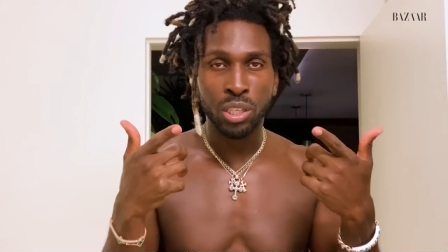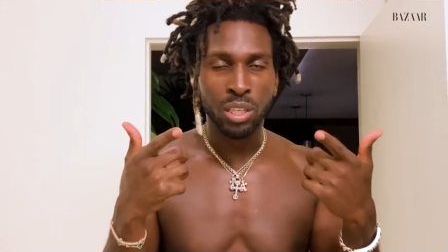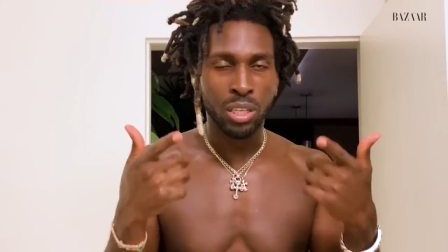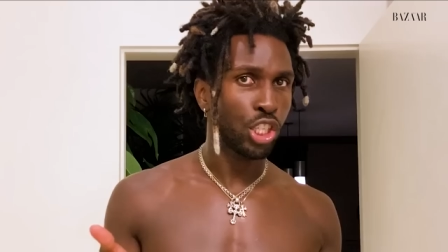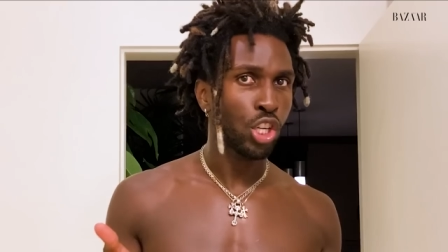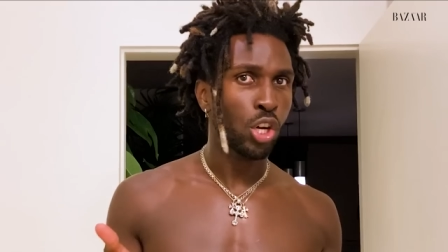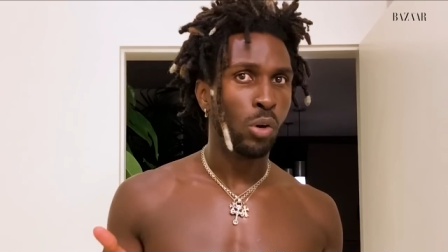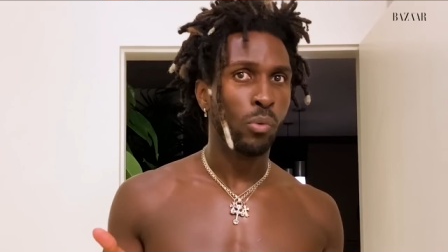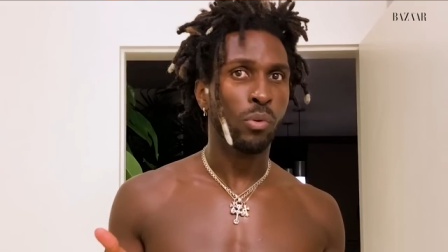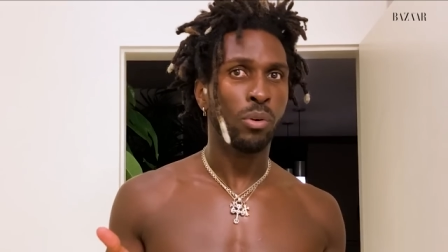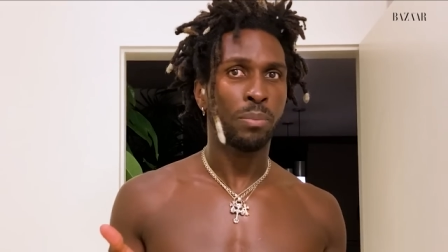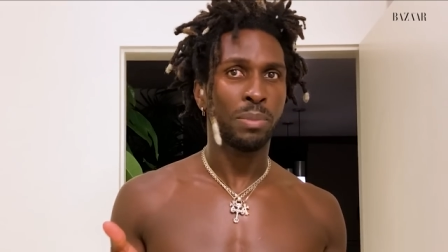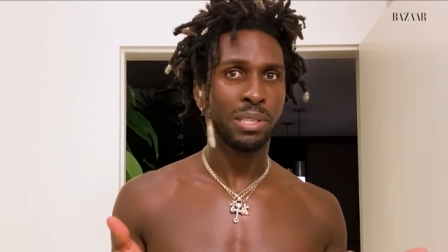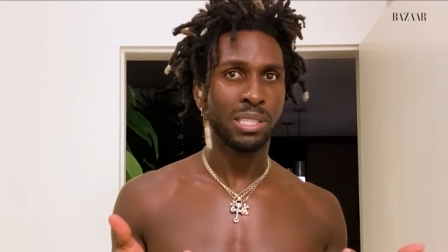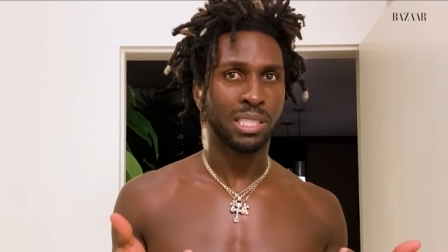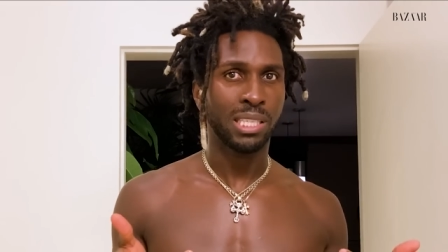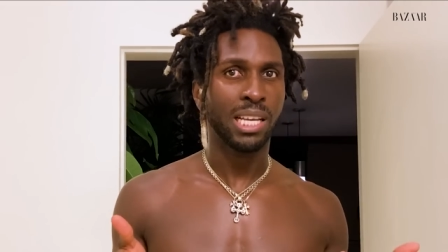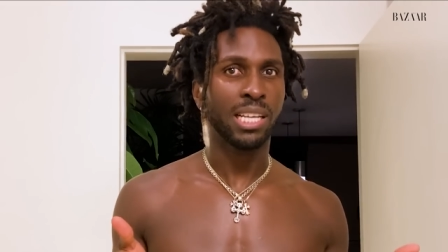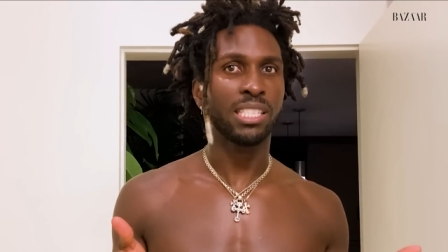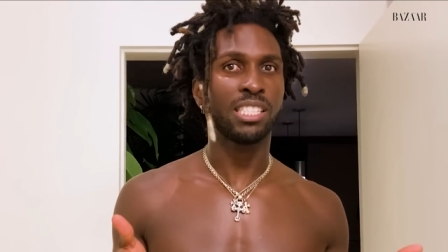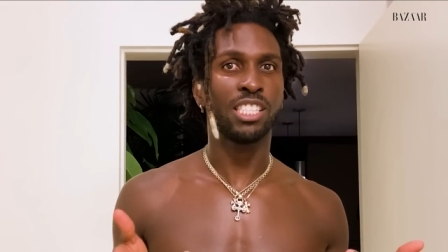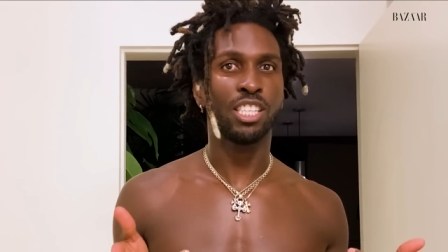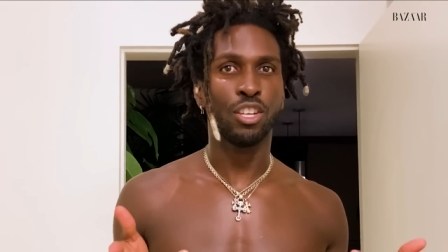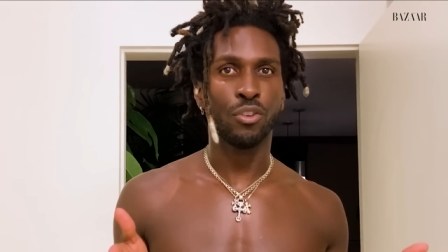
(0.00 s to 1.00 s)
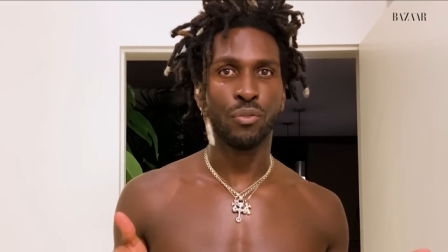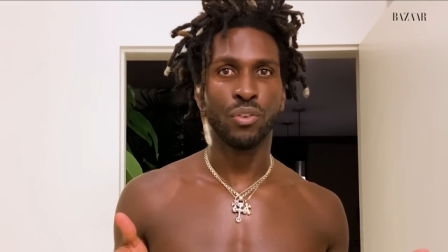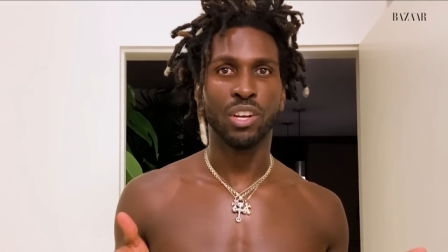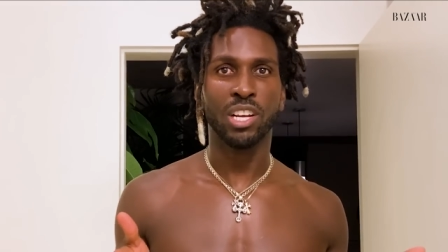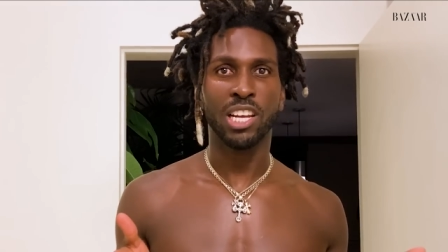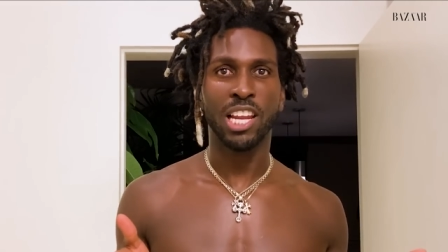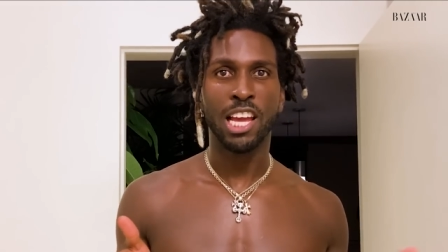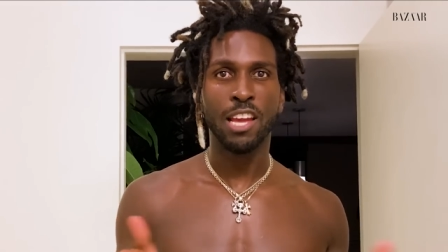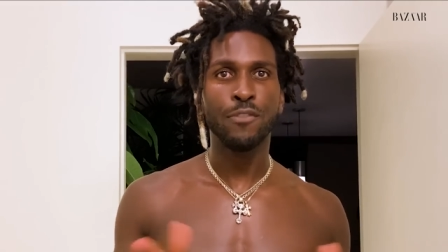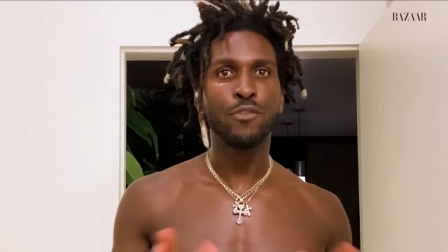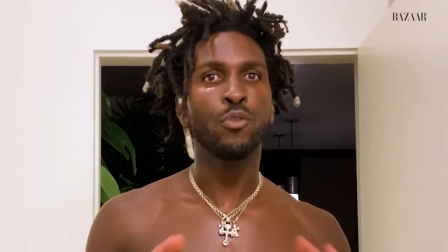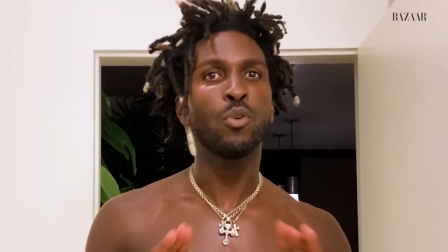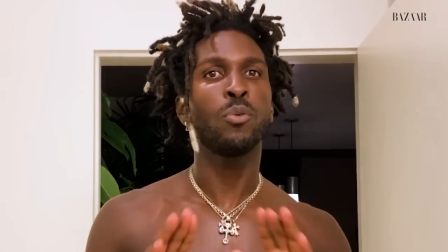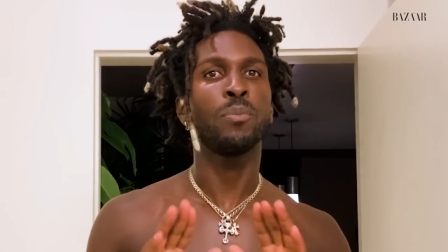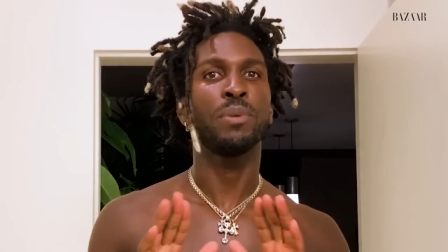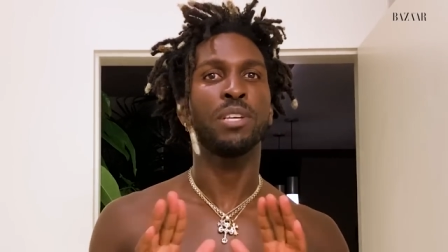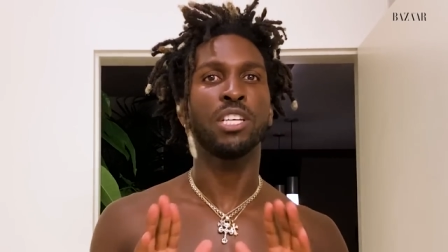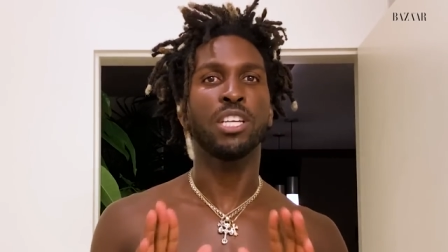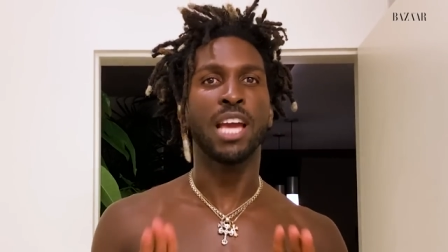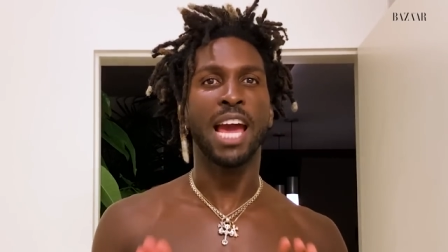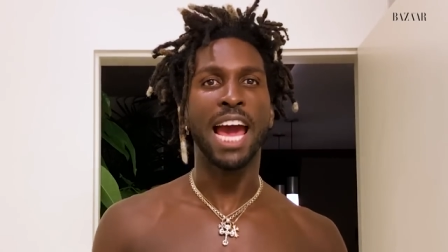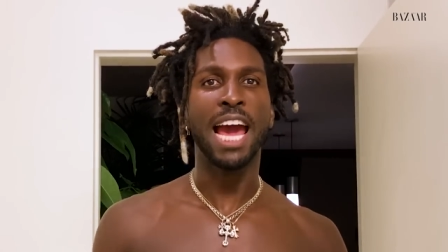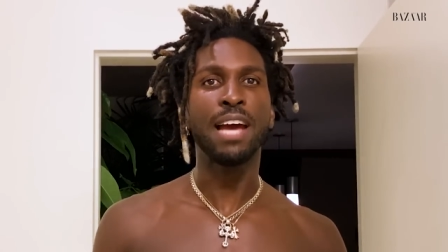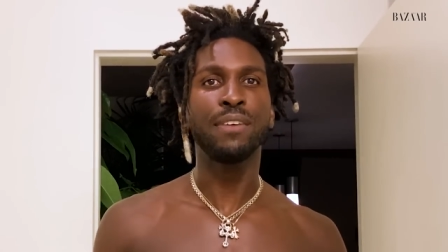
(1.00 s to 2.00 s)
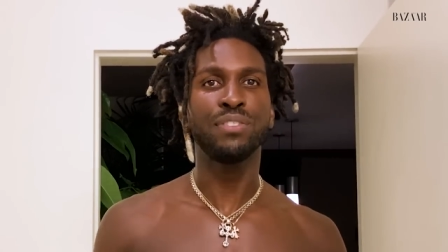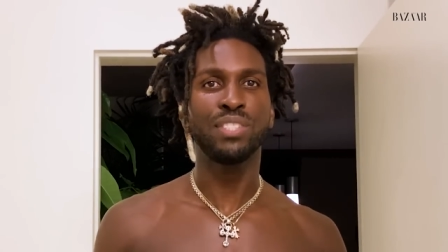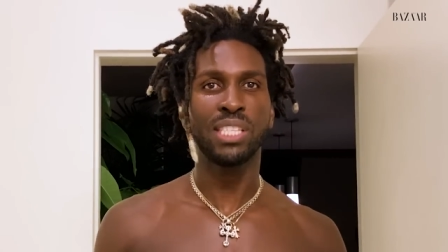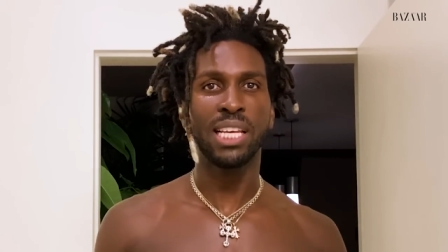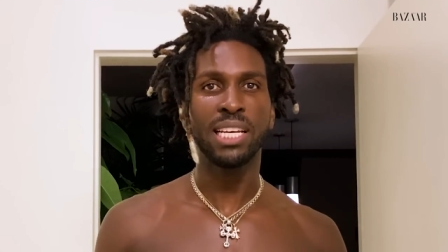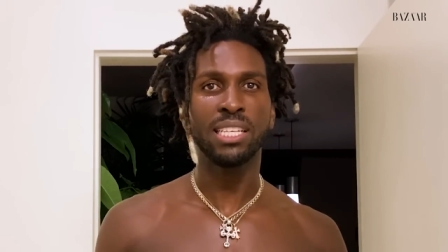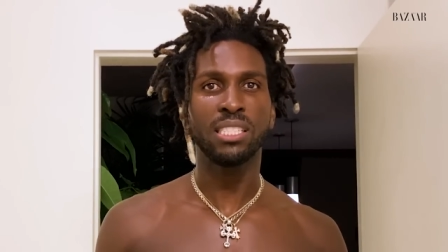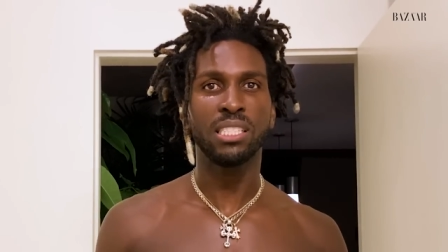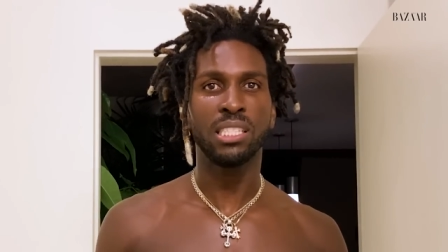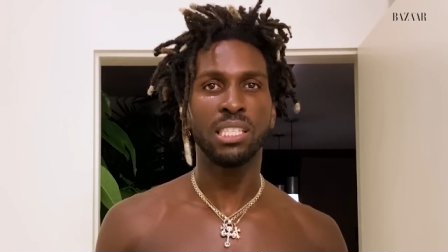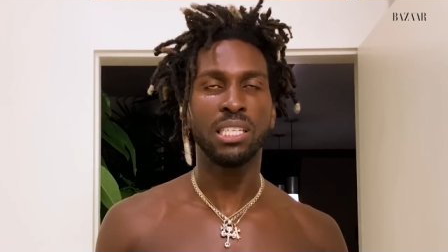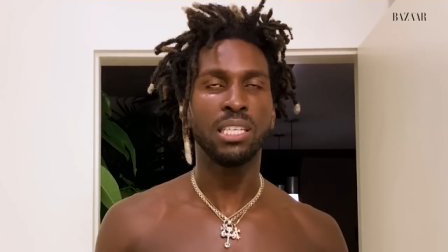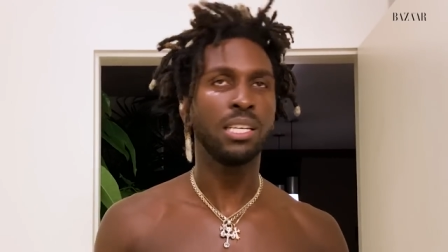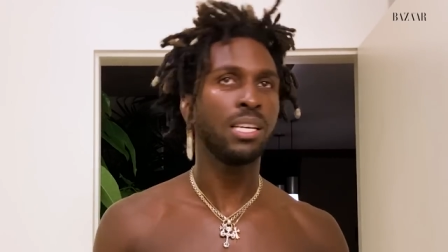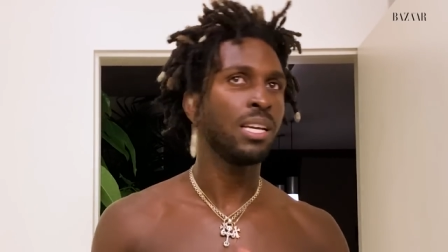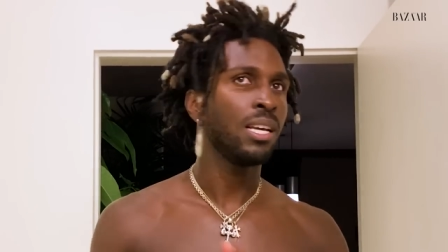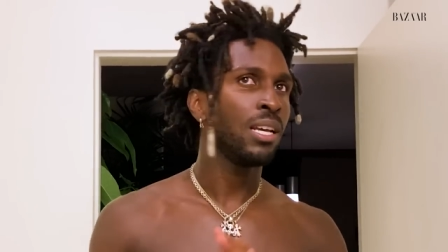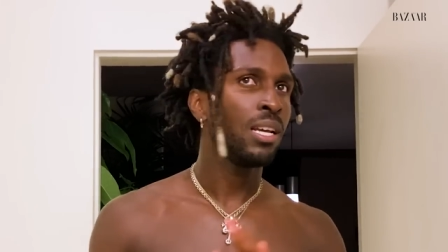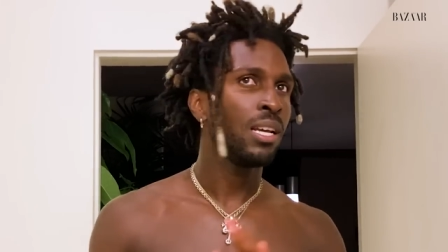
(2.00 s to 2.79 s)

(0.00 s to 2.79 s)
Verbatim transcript: You don't want to be sexy in real life? You want to be half sexy?